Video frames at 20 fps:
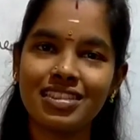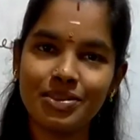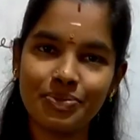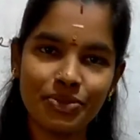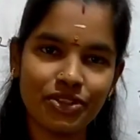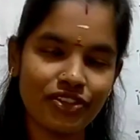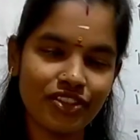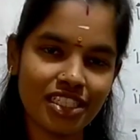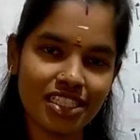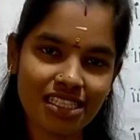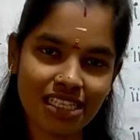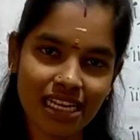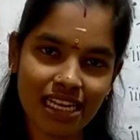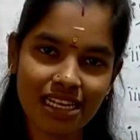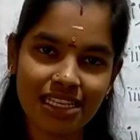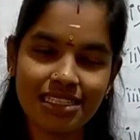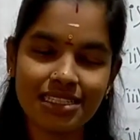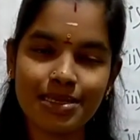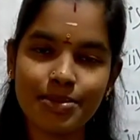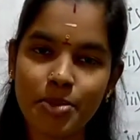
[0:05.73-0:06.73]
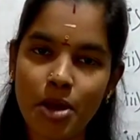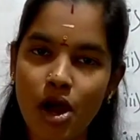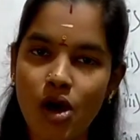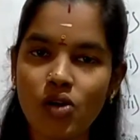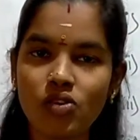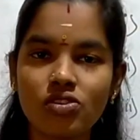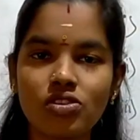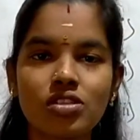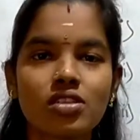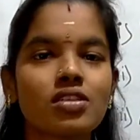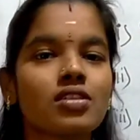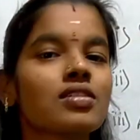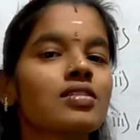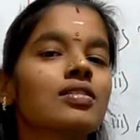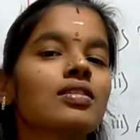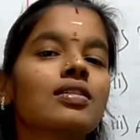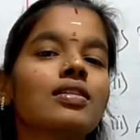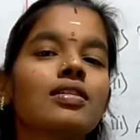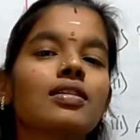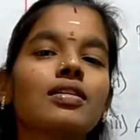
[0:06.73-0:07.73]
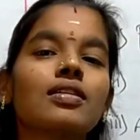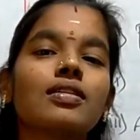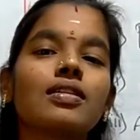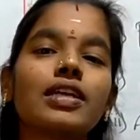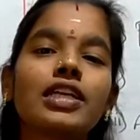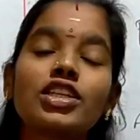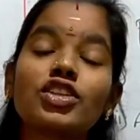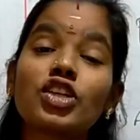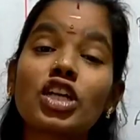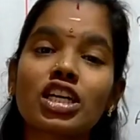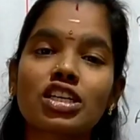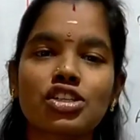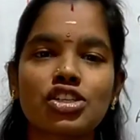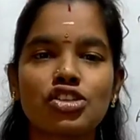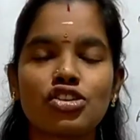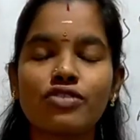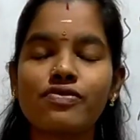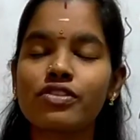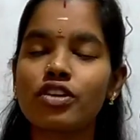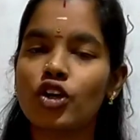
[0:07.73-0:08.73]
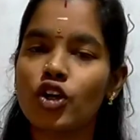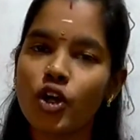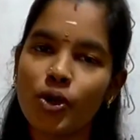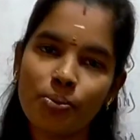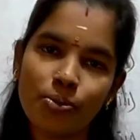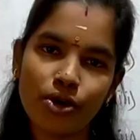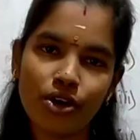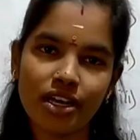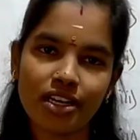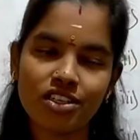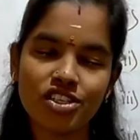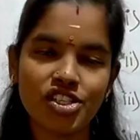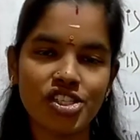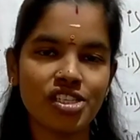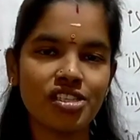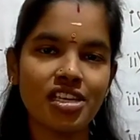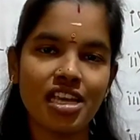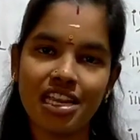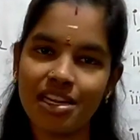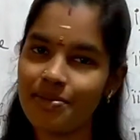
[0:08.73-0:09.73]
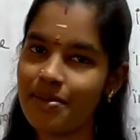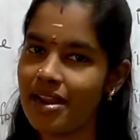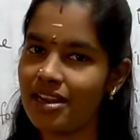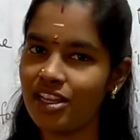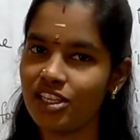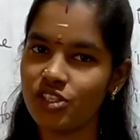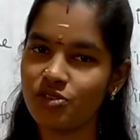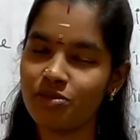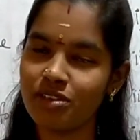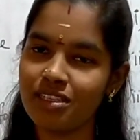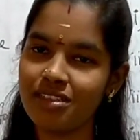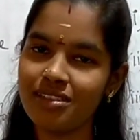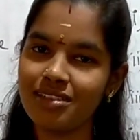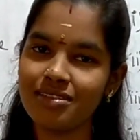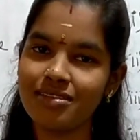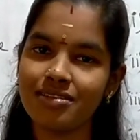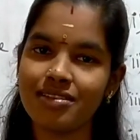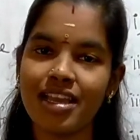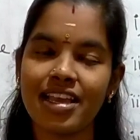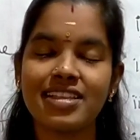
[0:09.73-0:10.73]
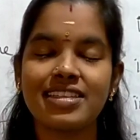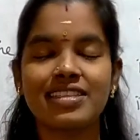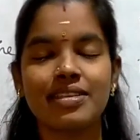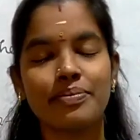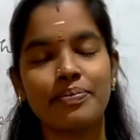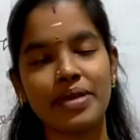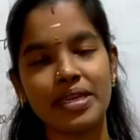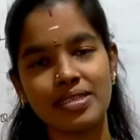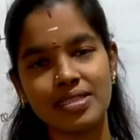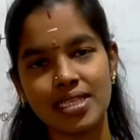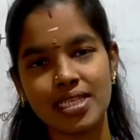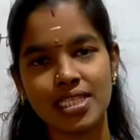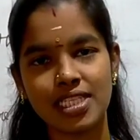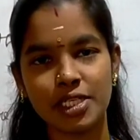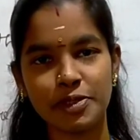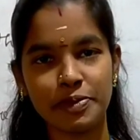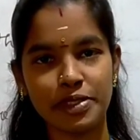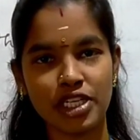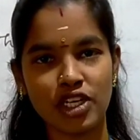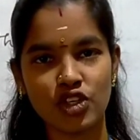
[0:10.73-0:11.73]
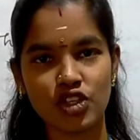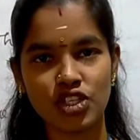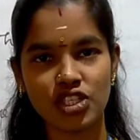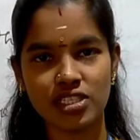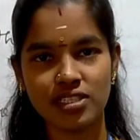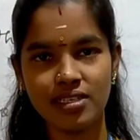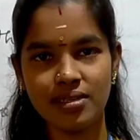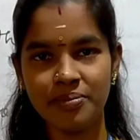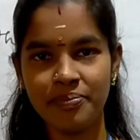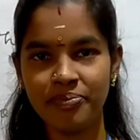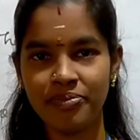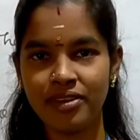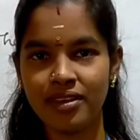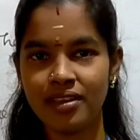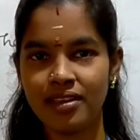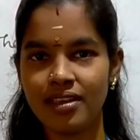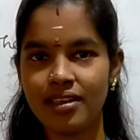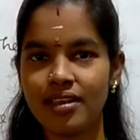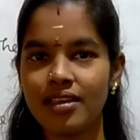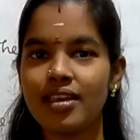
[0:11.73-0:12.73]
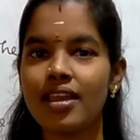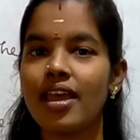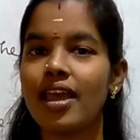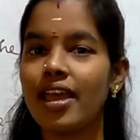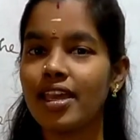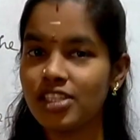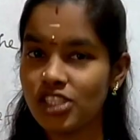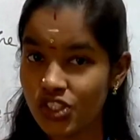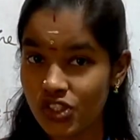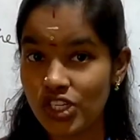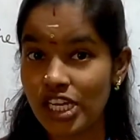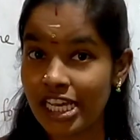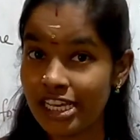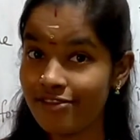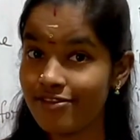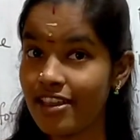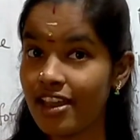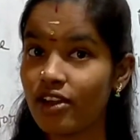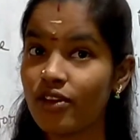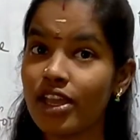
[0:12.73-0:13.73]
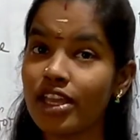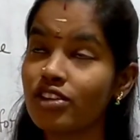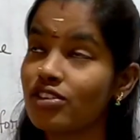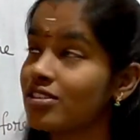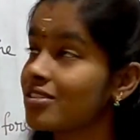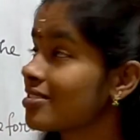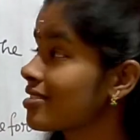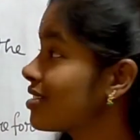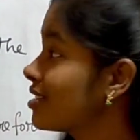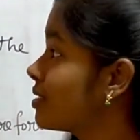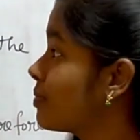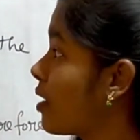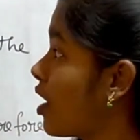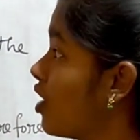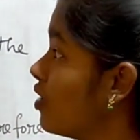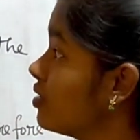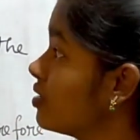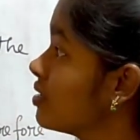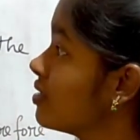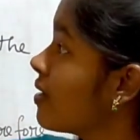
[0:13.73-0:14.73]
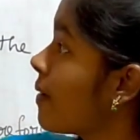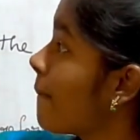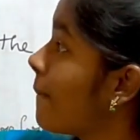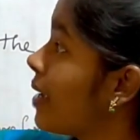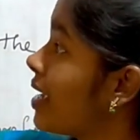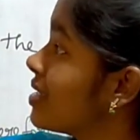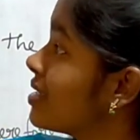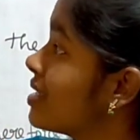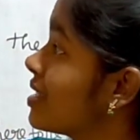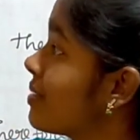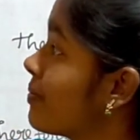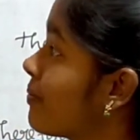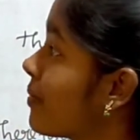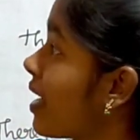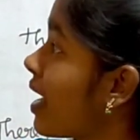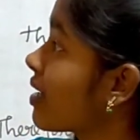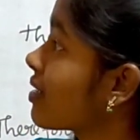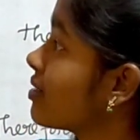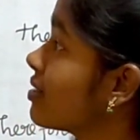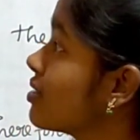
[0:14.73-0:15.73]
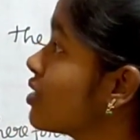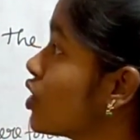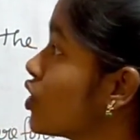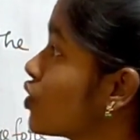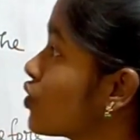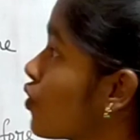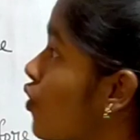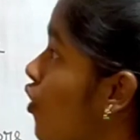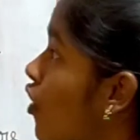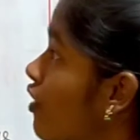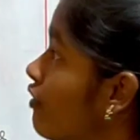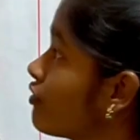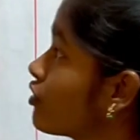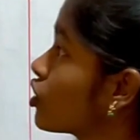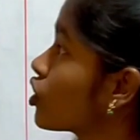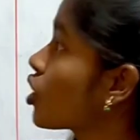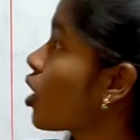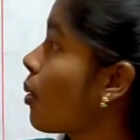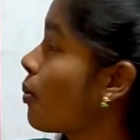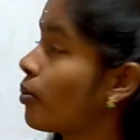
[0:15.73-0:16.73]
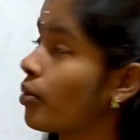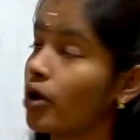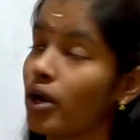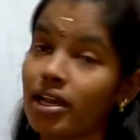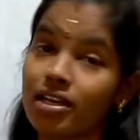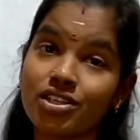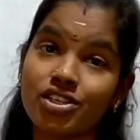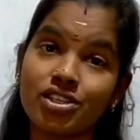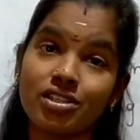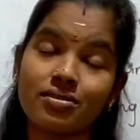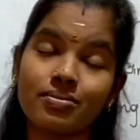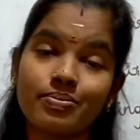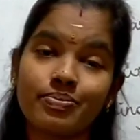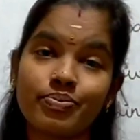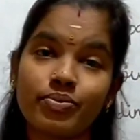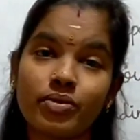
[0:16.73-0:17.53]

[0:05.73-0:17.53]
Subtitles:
in the previous class about introduction of crop production and management and some basic terminology, and today we are going to discuss about basic practices of crop production.